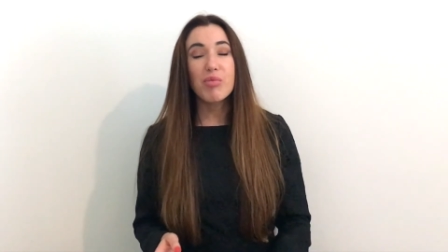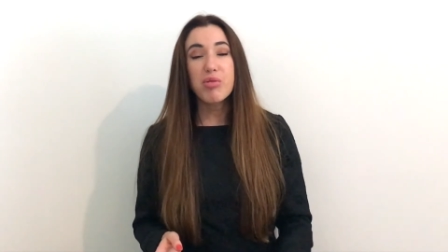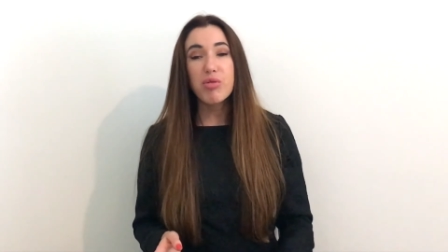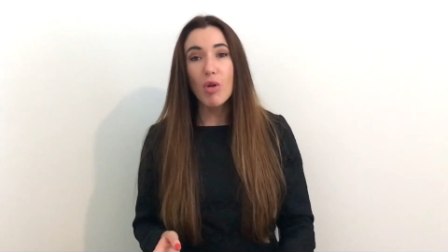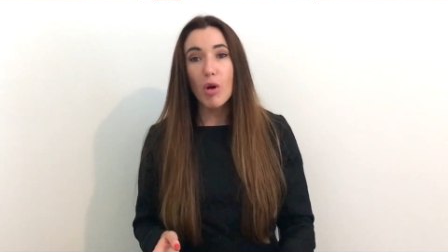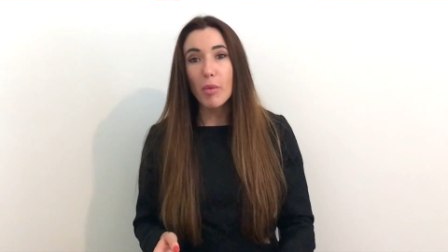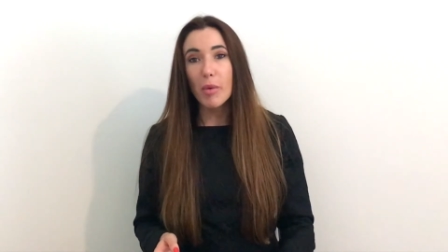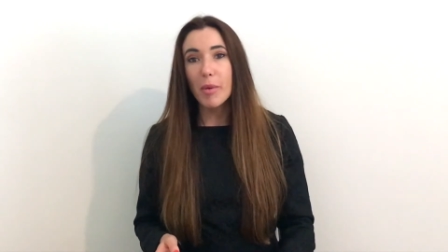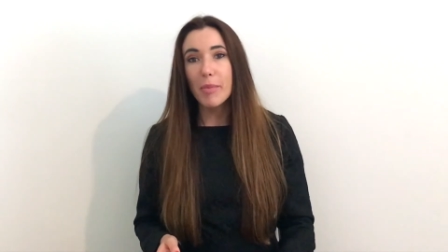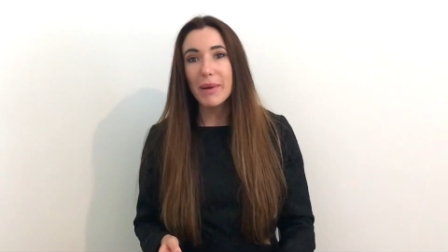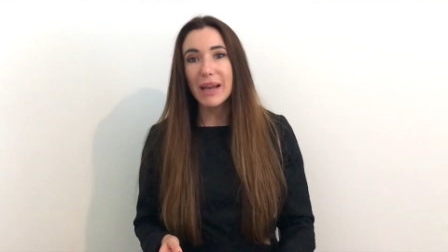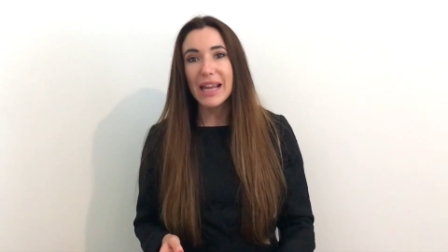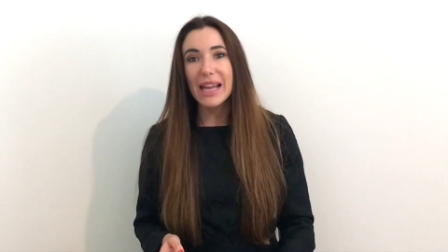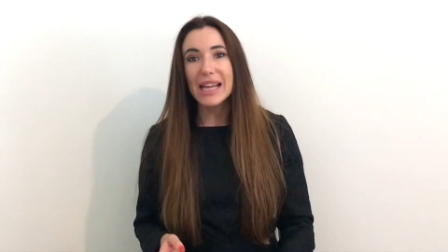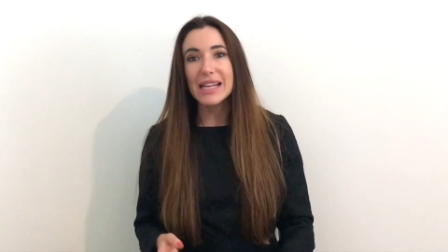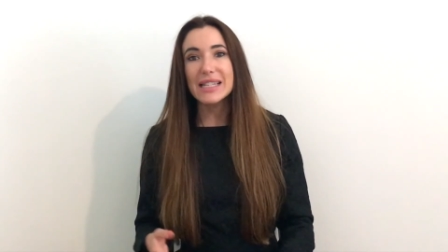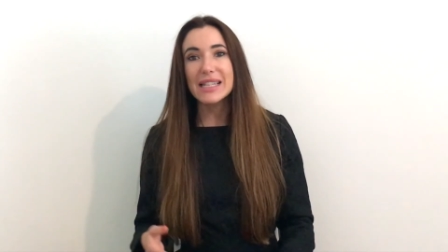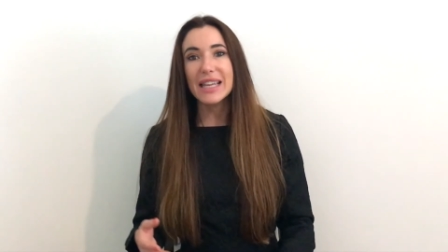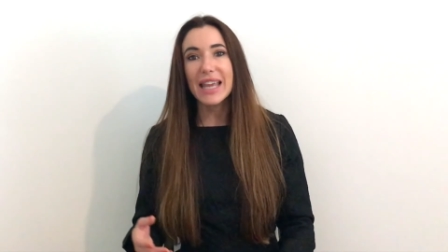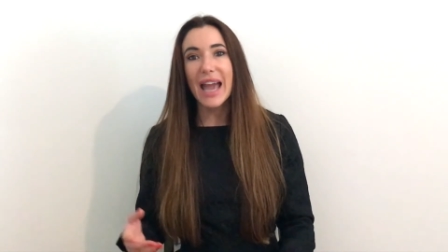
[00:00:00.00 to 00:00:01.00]

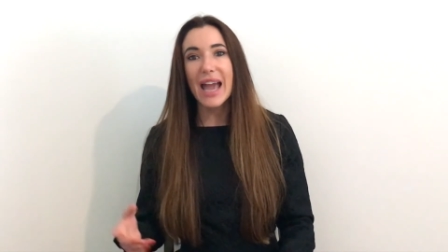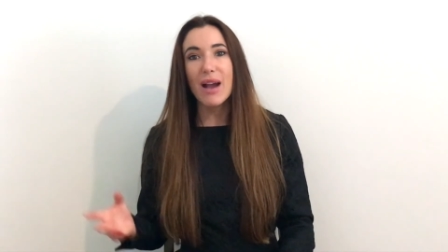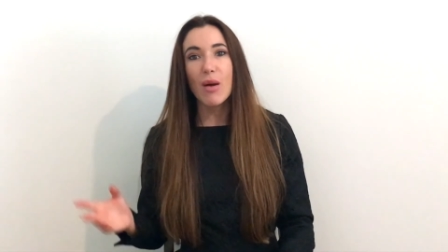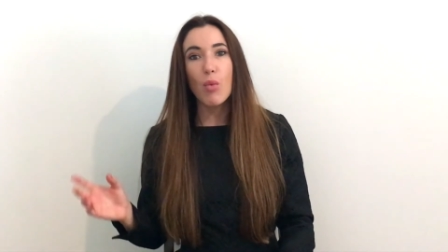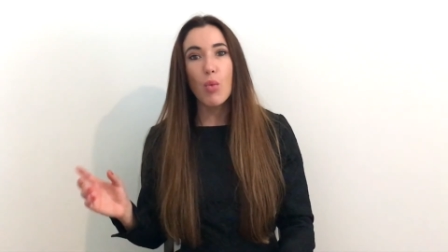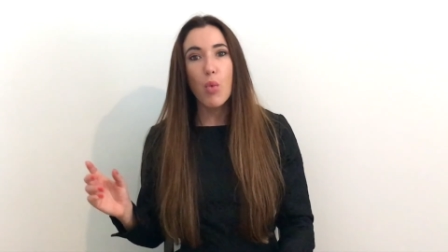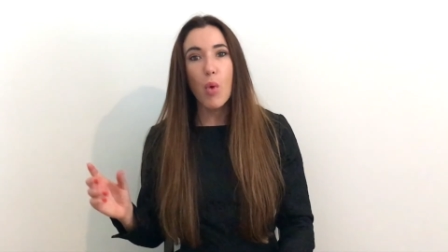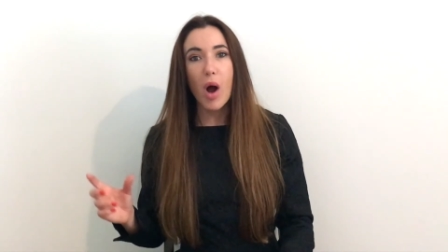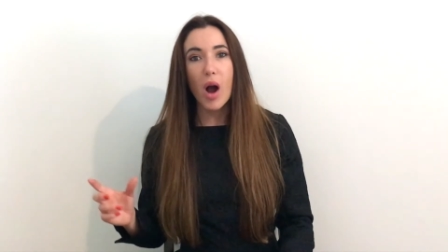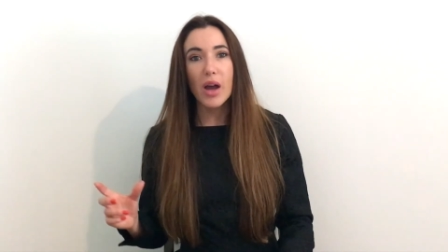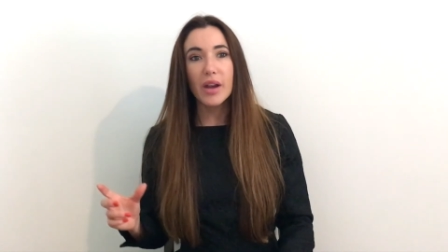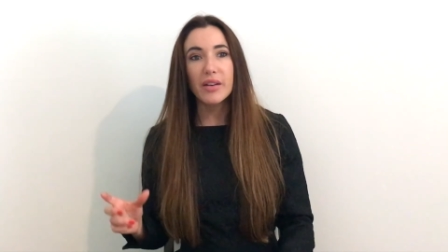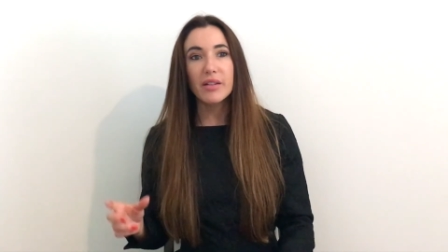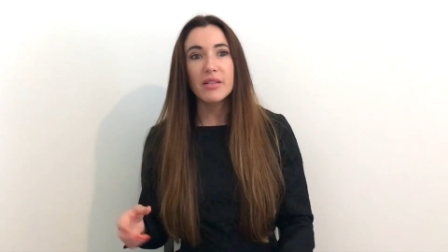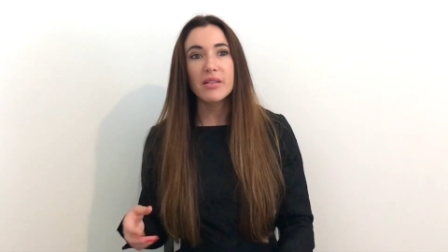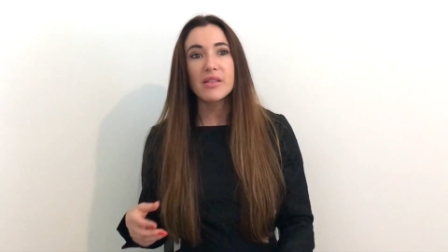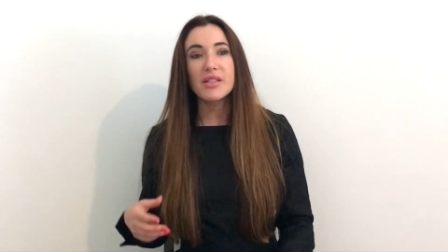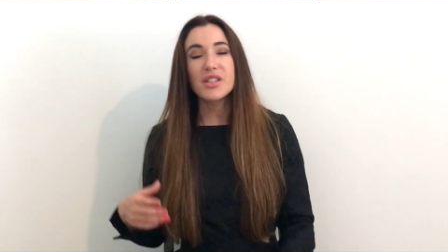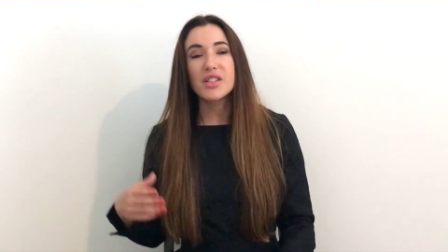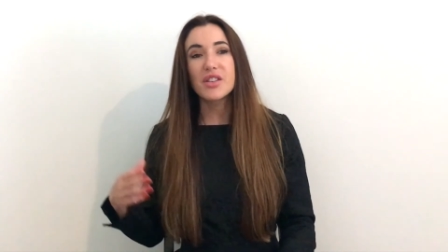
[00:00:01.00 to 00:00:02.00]
probably to get
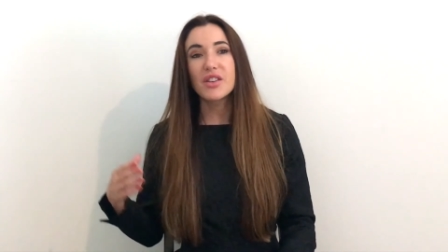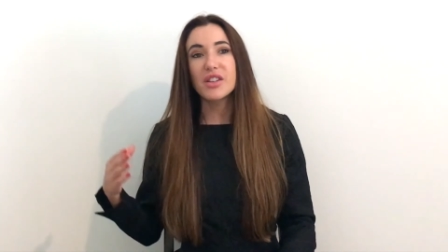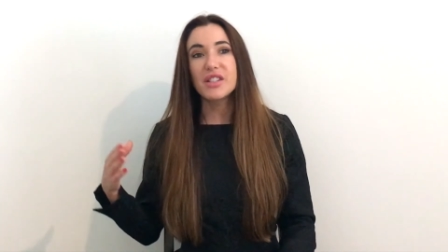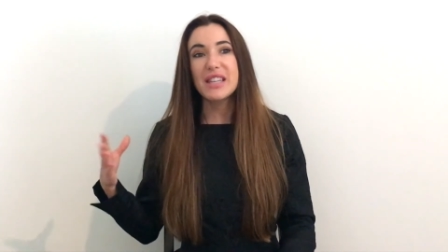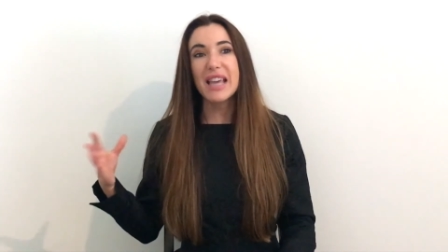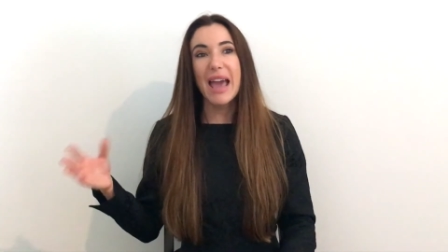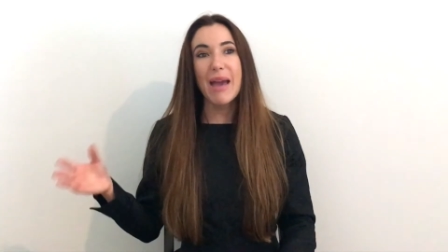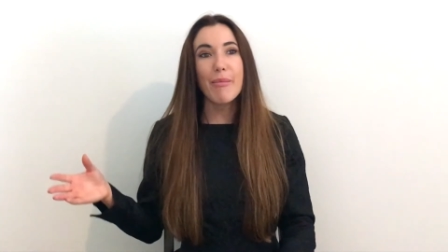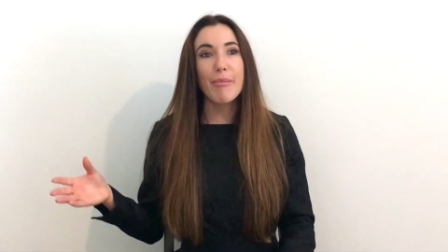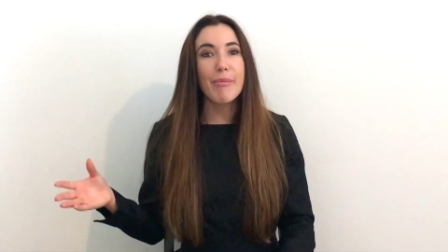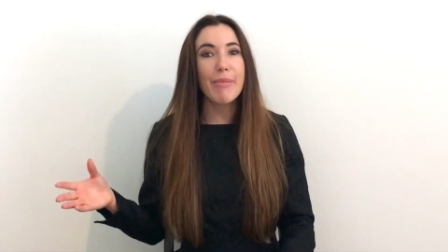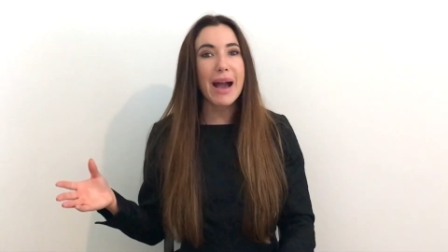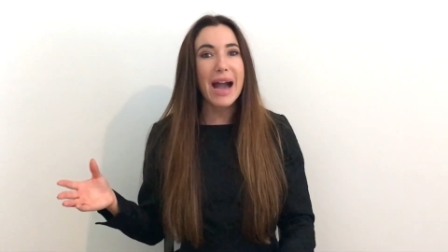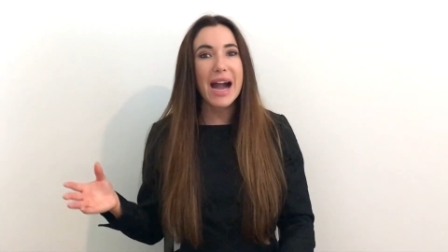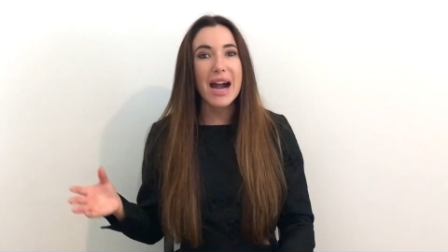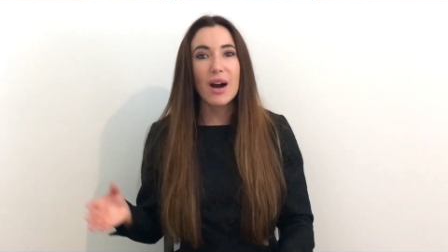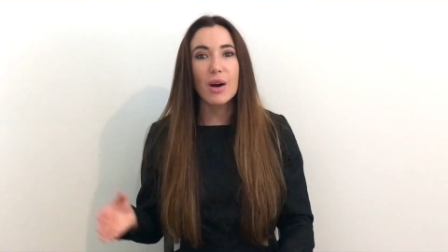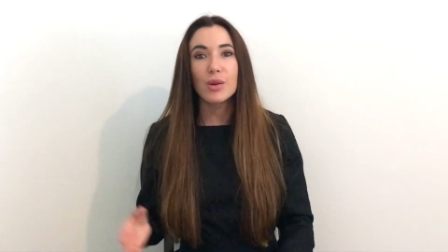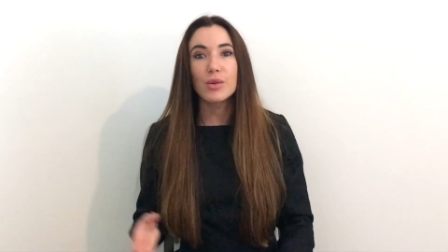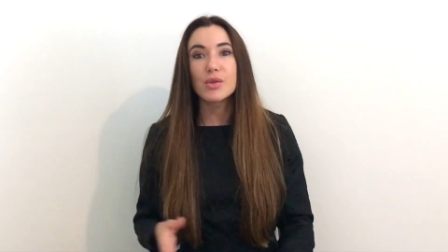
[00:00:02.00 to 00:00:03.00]
£1 to
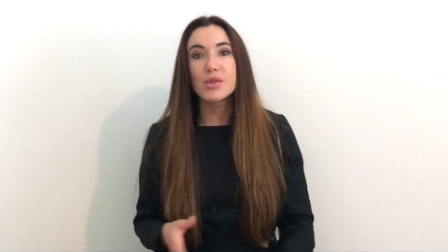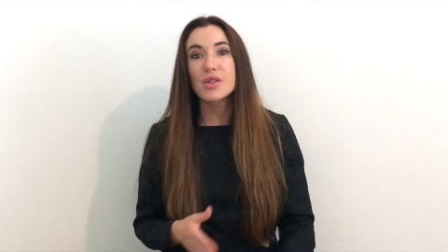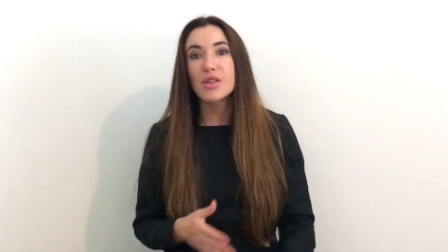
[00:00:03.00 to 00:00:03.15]
£10